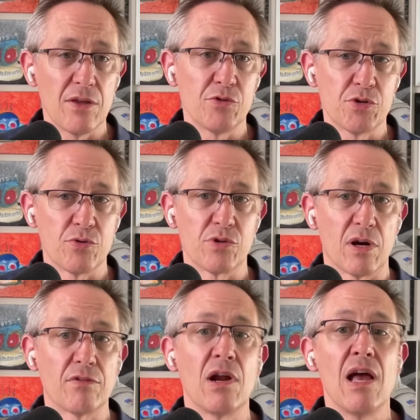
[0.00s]

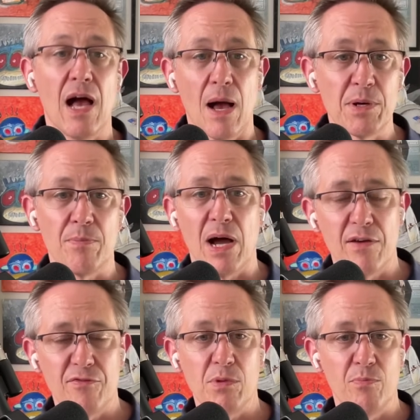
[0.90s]
screwdriver, I'm going to buy
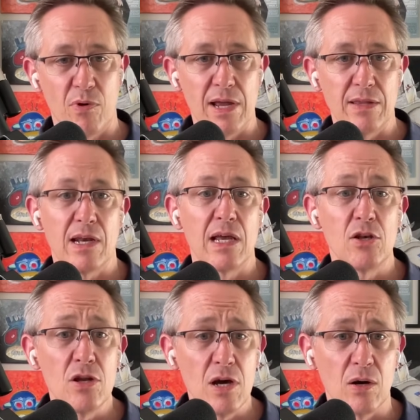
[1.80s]
from the brand that I
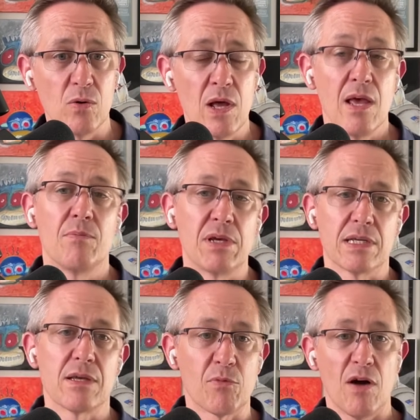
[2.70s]
know
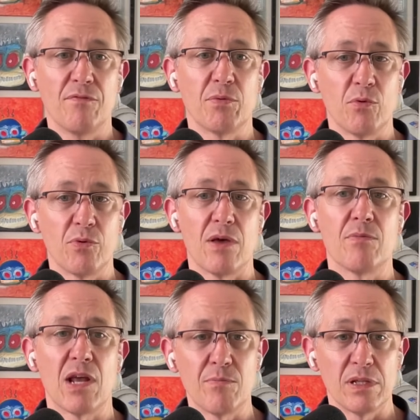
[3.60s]
because I'm comfortable with them
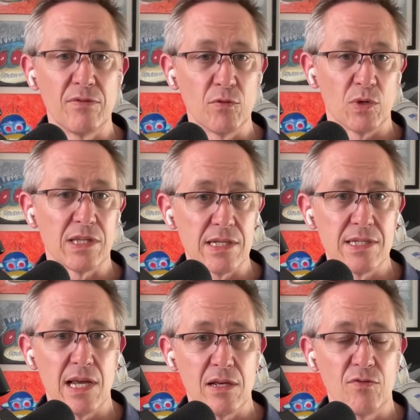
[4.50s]
and I believe in what they
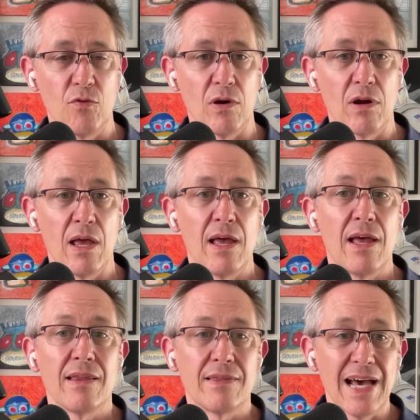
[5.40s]
stand for.
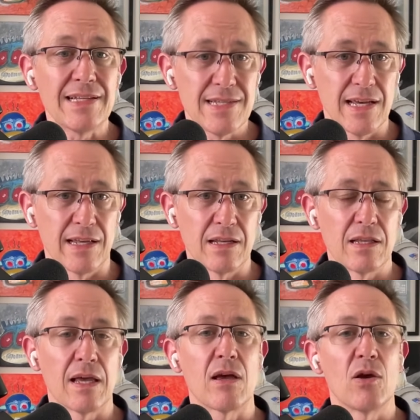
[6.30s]
That's it.
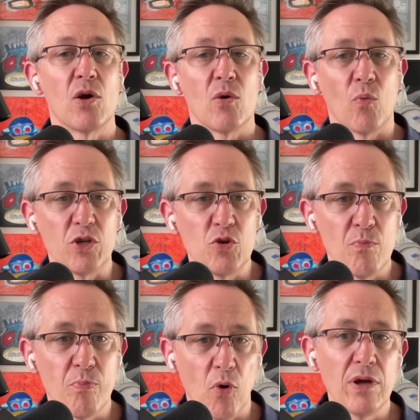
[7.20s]
Like when you
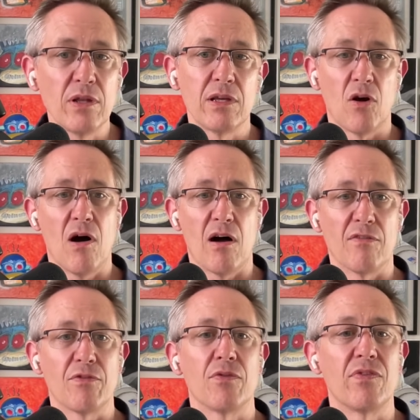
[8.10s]
boil it
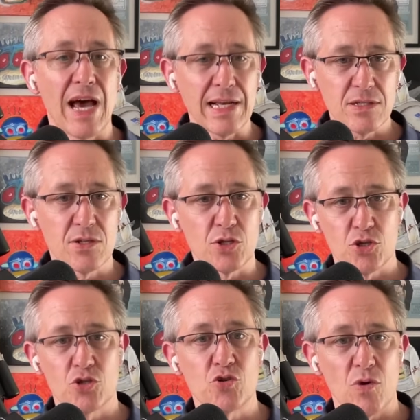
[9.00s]
off, that's the
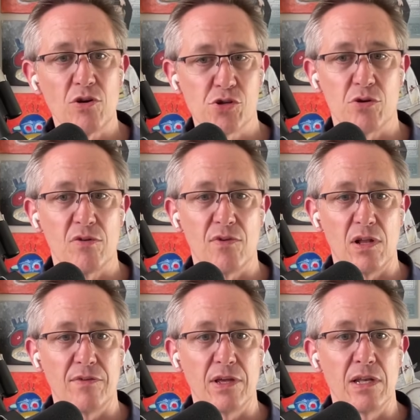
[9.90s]
structure of
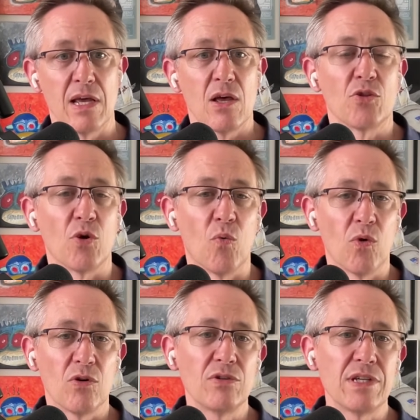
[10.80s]
all of it. The
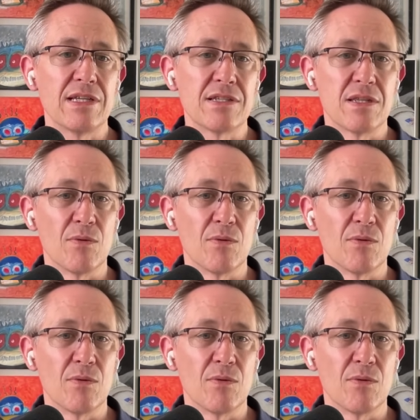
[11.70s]
world is